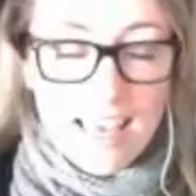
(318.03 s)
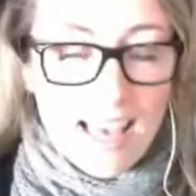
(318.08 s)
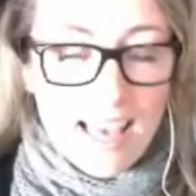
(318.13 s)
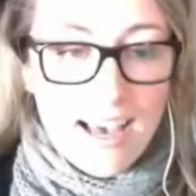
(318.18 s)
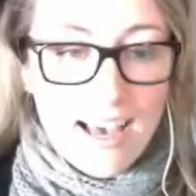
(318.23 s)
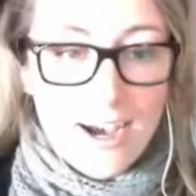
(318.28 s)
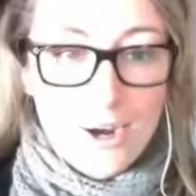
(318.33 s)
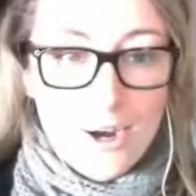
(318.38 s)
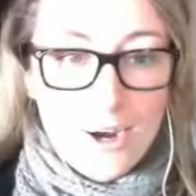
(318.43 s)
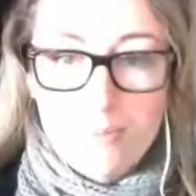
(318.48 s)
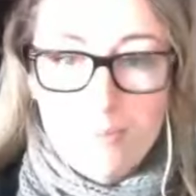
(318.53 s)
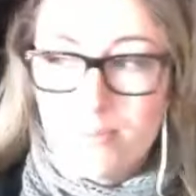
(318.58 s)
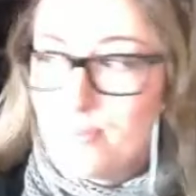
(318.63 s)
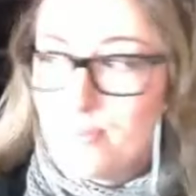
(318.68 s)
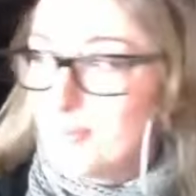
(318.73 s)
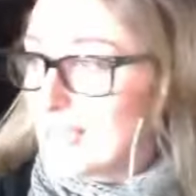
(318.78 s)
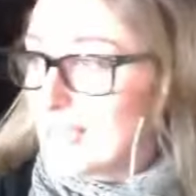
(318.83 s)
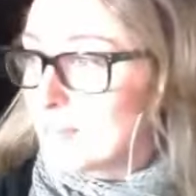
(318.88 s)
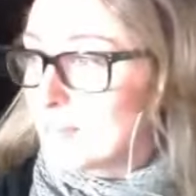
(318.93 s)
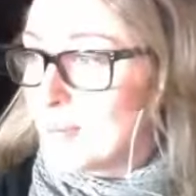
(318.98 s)

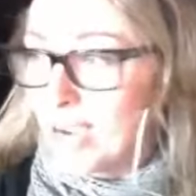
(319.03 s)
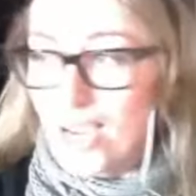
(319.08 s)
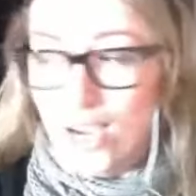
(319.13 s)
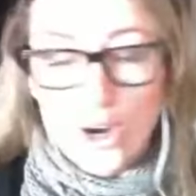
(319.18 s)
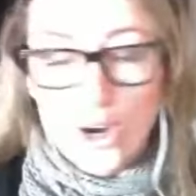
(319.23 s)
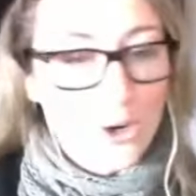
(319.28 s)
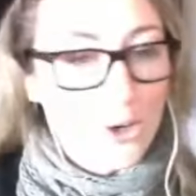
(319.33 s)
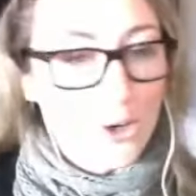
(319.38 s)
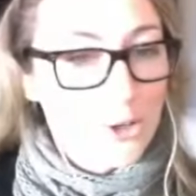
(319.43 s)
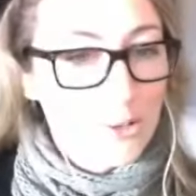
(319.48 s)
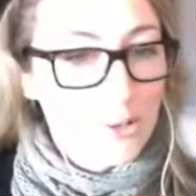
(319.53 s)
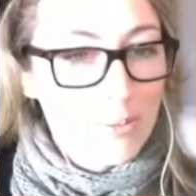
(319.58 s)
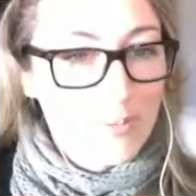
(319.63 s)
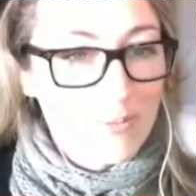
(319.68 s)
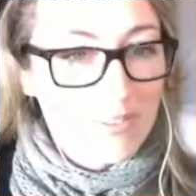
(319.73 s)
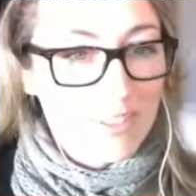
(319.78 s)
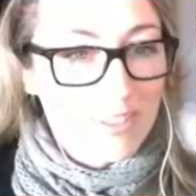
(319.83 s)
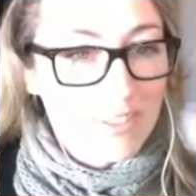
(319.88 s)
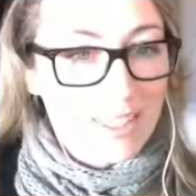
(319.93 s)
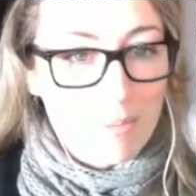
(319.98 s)
in my home,
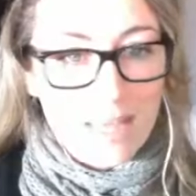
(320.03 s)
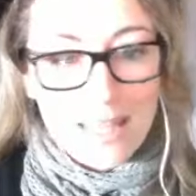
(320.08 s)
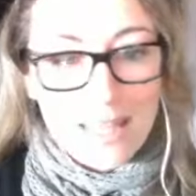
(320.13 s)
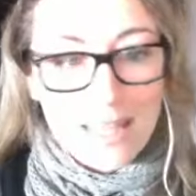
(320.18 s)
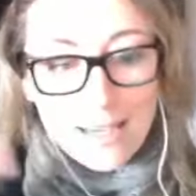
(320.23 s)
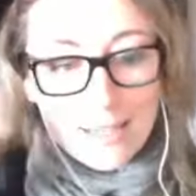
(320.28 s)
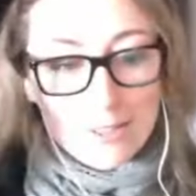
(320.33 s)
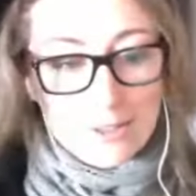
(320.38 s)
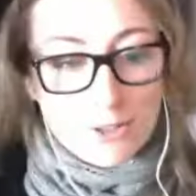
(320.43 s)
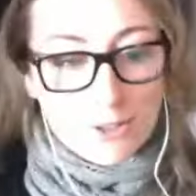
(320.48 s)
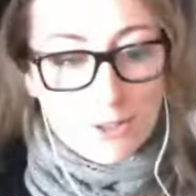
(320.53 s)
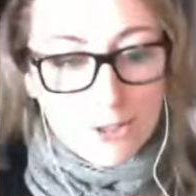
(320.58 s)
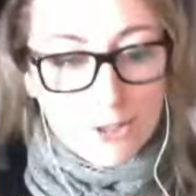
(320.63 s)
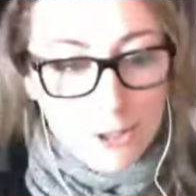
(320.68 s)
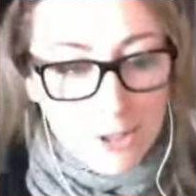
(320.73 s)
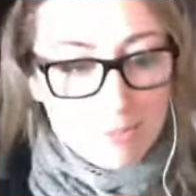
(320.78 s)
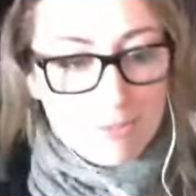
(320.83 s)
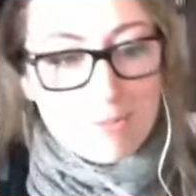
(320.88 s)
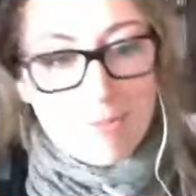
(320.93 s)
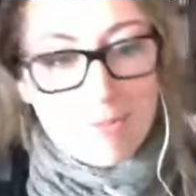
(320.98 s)
in my lounge
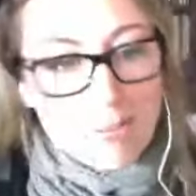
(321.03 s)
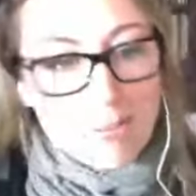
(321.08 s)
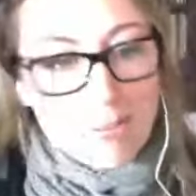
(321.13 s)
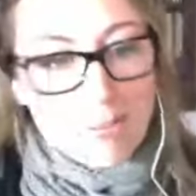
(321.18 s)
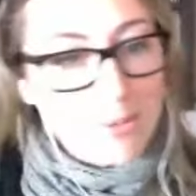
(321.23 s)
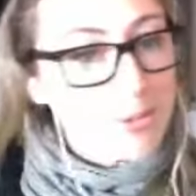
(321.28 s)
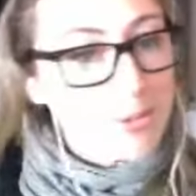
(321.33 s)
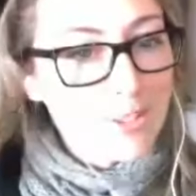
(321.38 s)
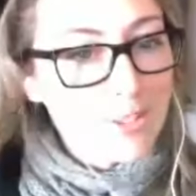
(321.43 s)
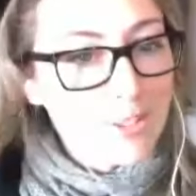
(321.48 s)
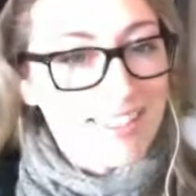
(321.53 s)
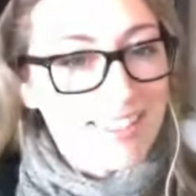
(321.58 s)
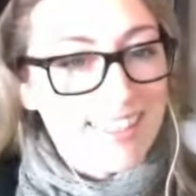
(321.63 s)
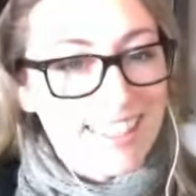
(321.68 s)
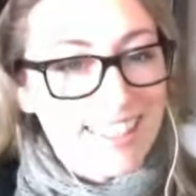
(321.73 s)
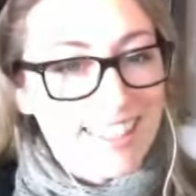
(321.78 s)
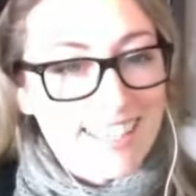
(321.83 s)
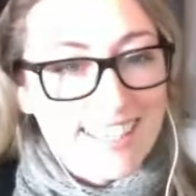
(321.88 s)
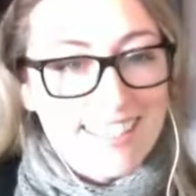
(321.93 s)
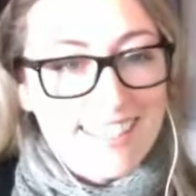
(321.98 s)
room with my books and
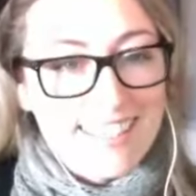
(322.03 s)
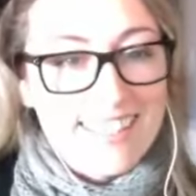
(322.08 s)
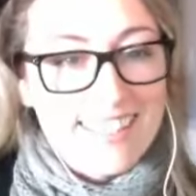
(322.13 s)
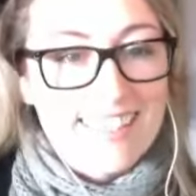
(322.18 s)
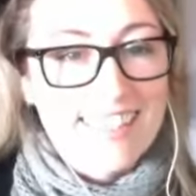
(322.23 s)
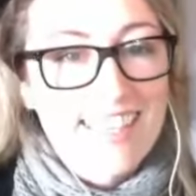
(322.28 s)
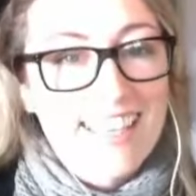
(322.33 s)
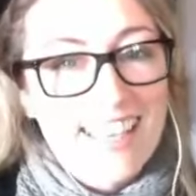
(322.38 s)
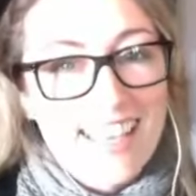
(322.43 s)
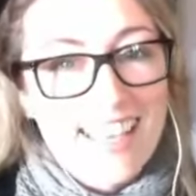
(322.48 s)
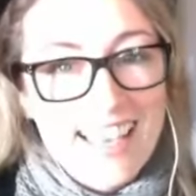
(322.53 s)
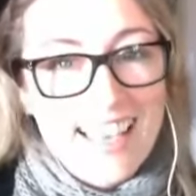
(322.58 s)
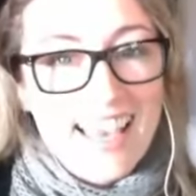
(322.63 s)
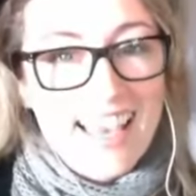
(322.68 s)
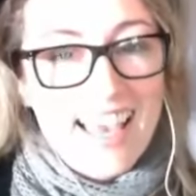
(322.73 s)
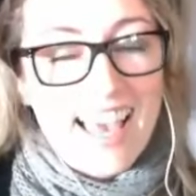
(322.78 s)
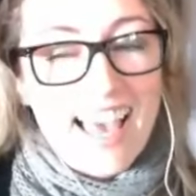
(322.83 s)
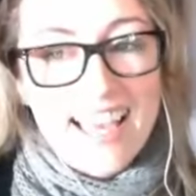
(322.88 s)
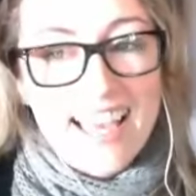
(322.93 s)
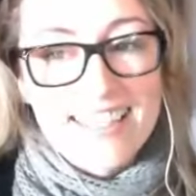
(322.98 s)
things.
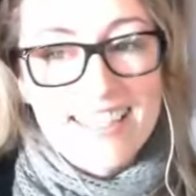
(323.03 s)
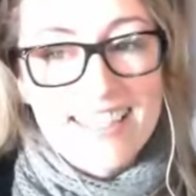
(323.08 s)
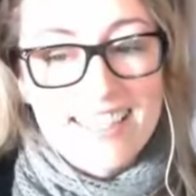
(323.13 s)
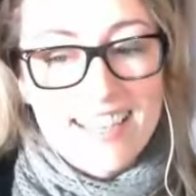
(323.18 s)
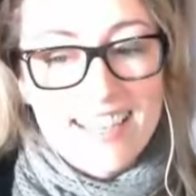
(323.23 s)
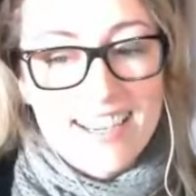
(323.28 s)
And